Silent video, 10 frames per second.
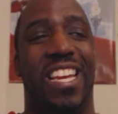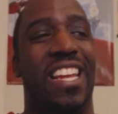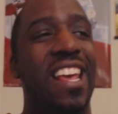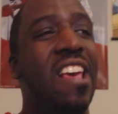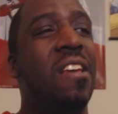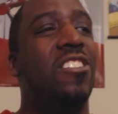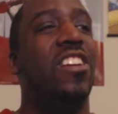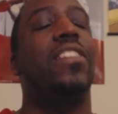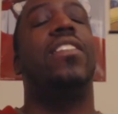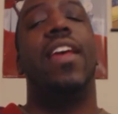And
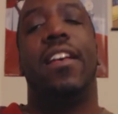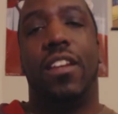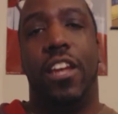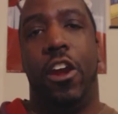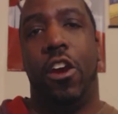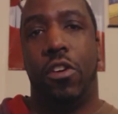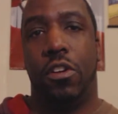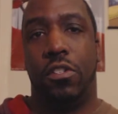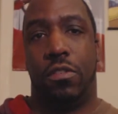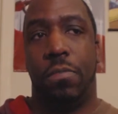Chise as a
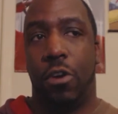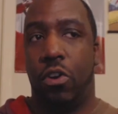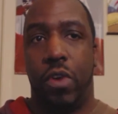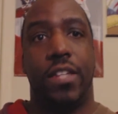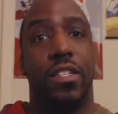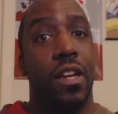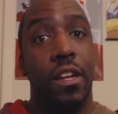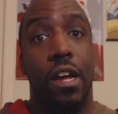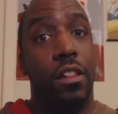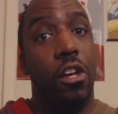character progressed
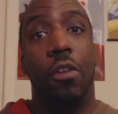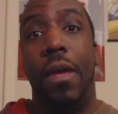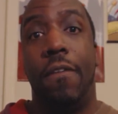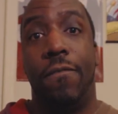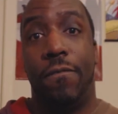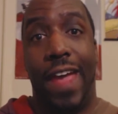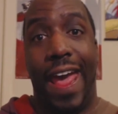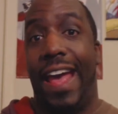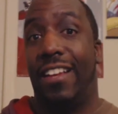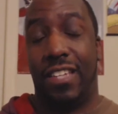a little bit
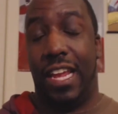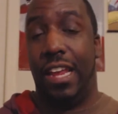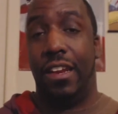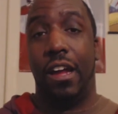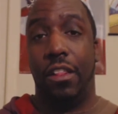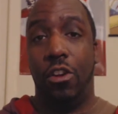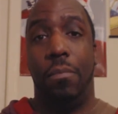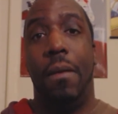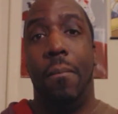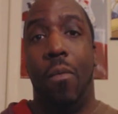fast and a little bit